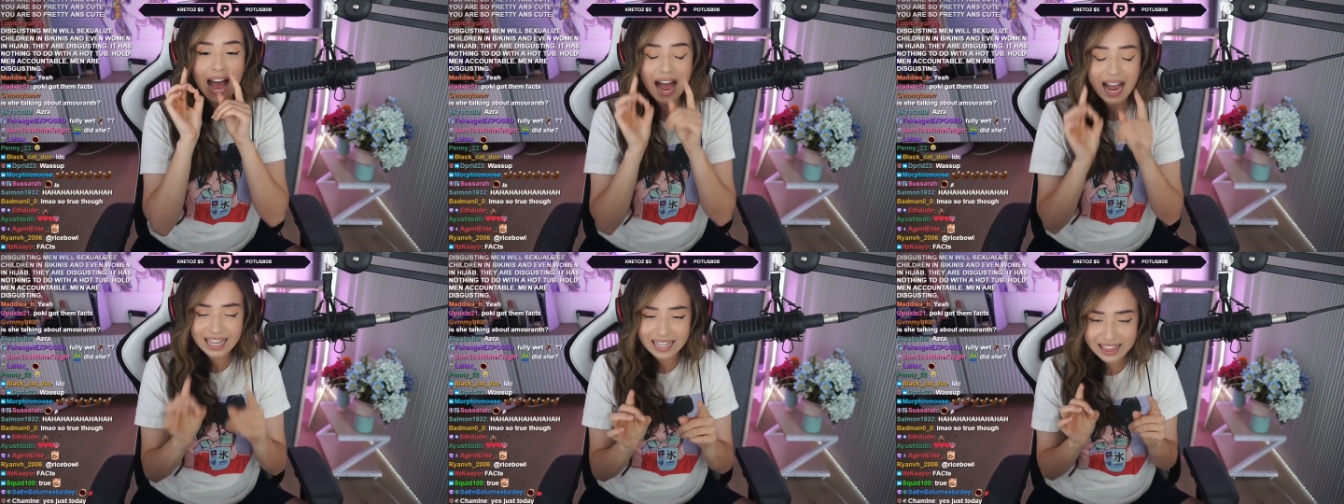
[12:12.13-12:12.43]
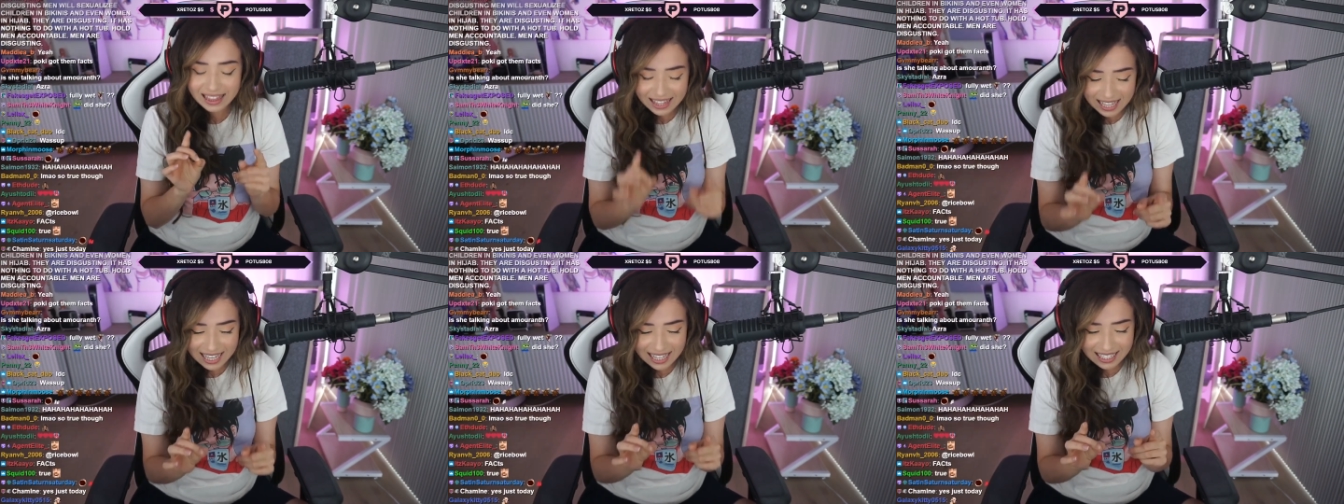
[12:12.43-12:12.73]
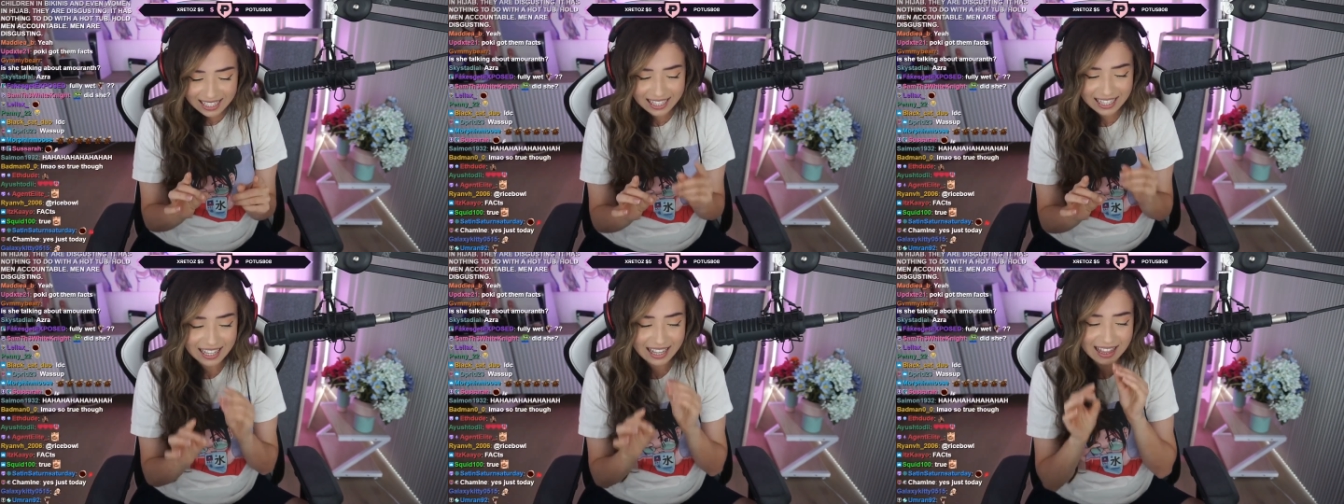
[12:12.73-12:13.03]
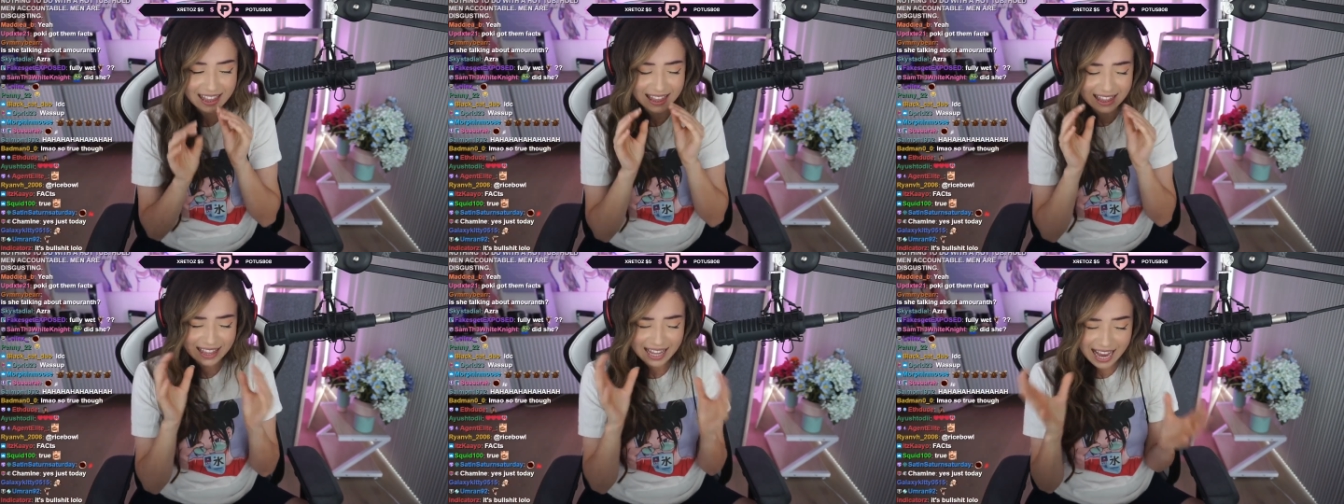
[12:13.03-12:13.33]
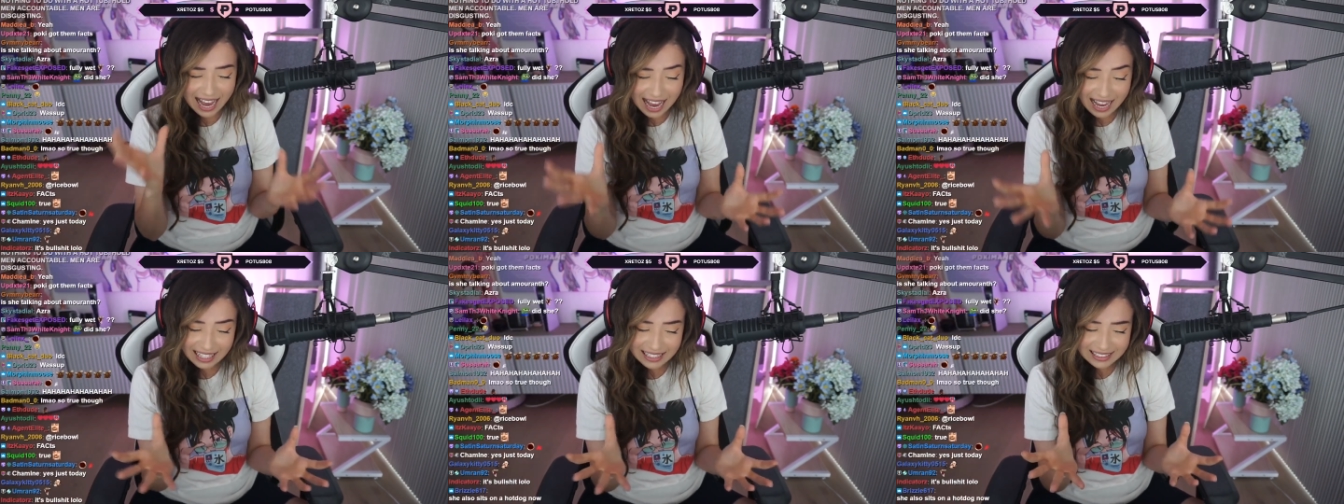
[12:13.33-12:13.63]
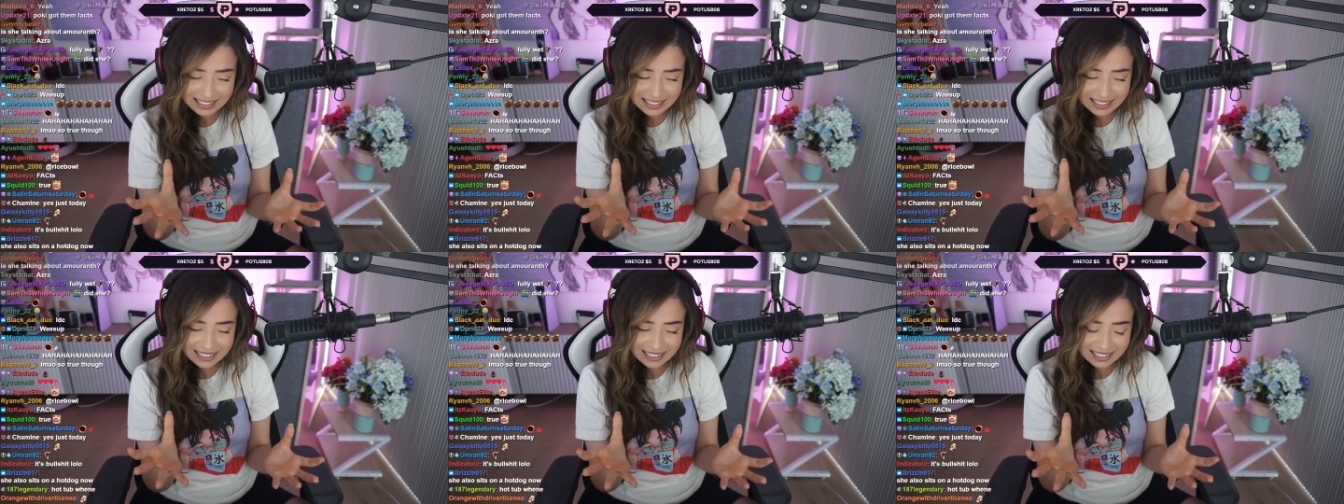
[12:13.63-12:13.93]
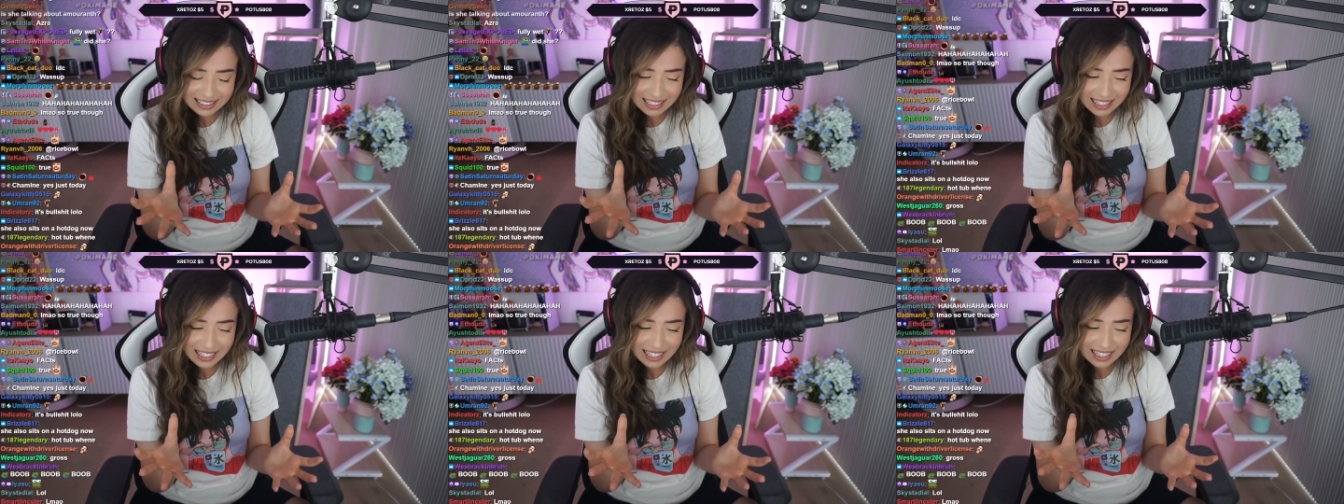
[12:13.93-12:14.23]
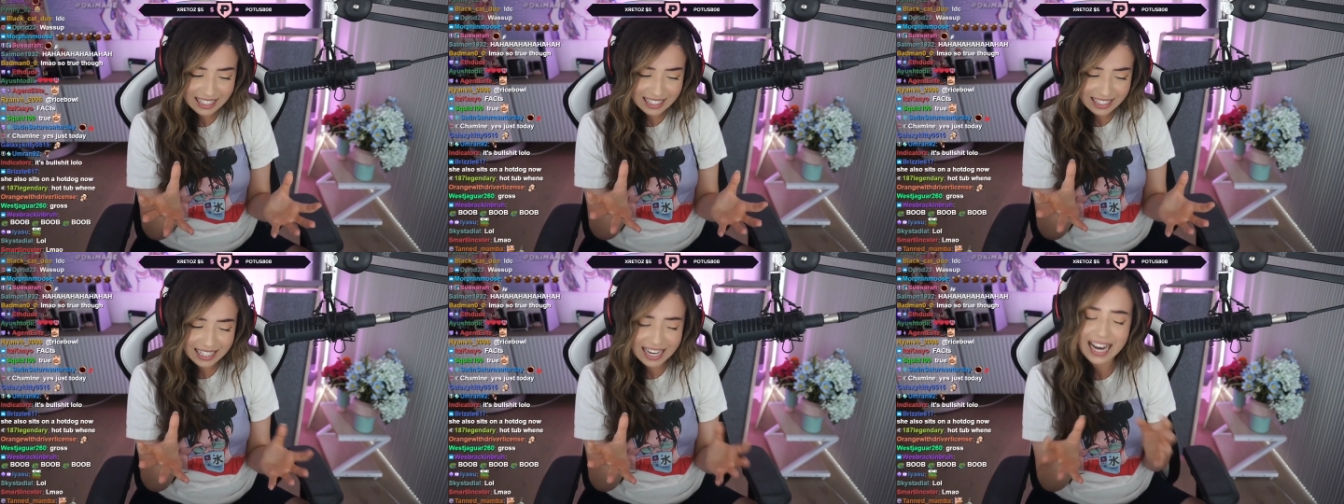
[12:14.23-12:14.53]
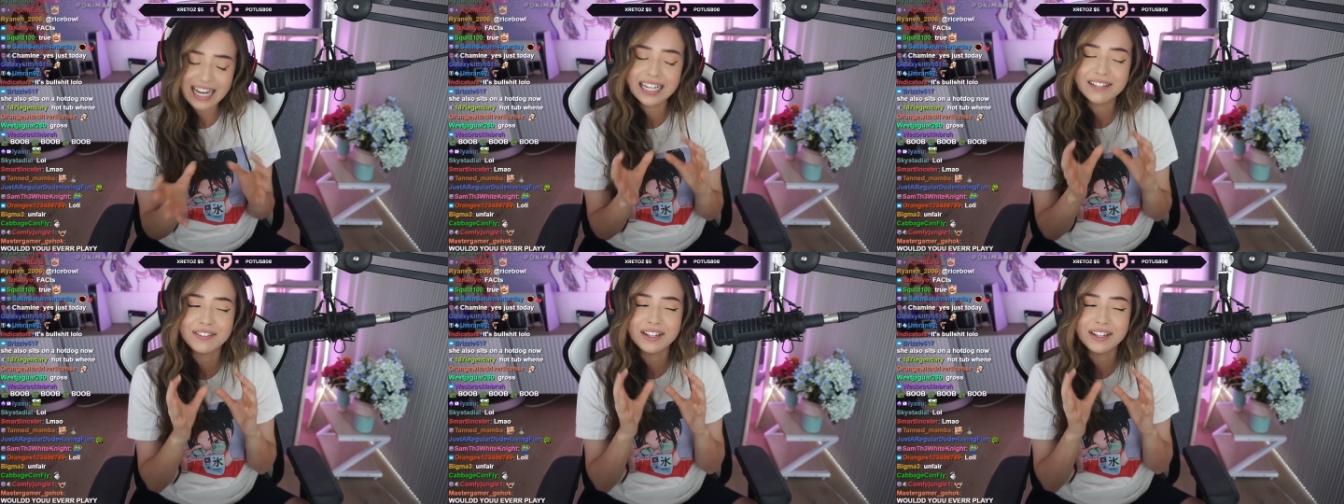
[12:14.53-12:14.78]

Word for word: I think that kind